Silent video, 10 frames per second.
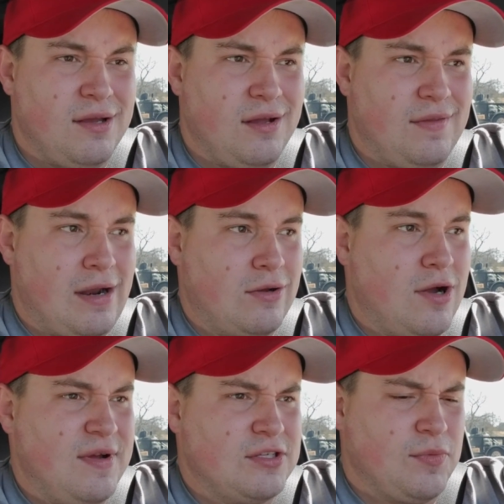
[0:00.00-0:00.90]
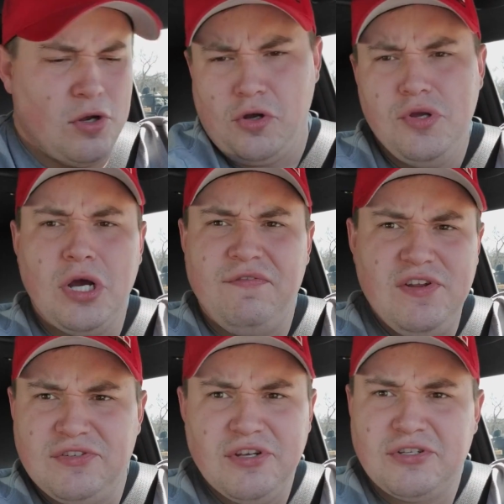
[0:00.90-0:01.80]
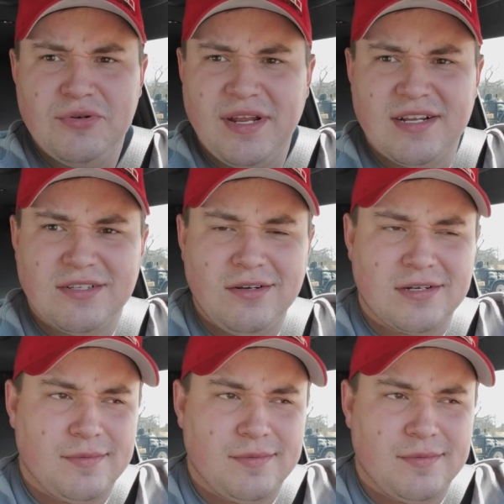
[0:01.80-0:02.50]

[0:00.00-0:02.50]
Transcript: and then I'll comment something. Oh, you got a V6, you can't talk.